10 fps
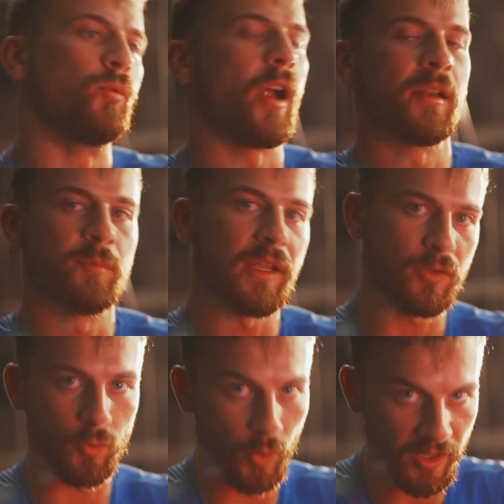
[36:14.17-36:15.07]
Rotten
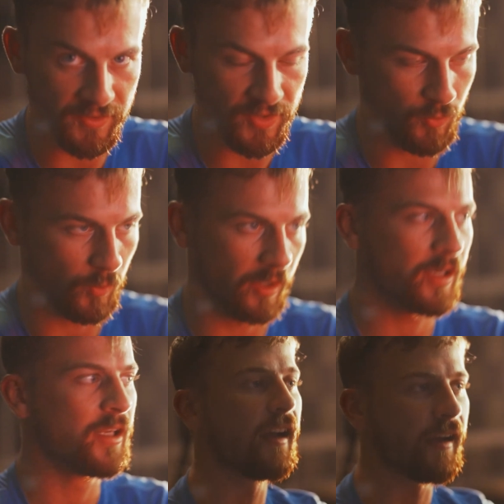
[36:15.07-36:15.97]
Meiloorun score.
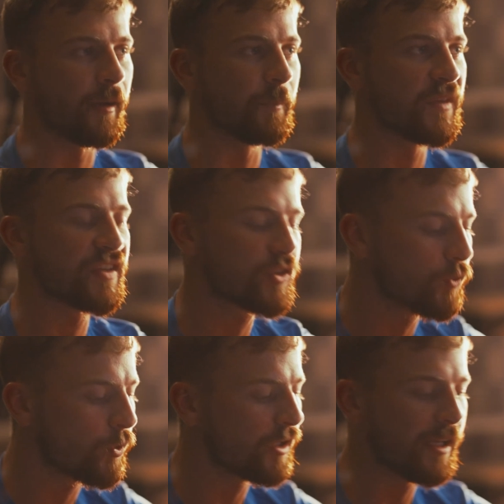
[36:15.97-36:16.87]
Um, the
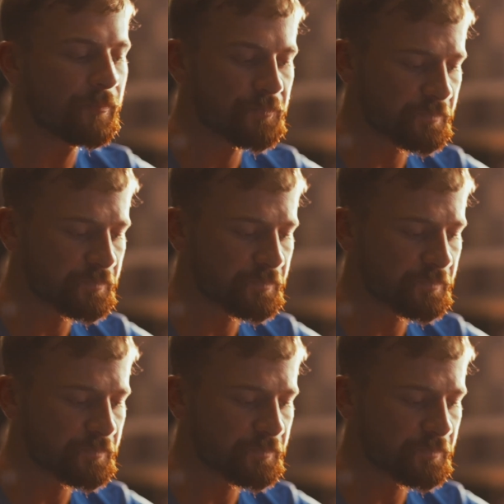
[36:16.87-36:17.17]
story,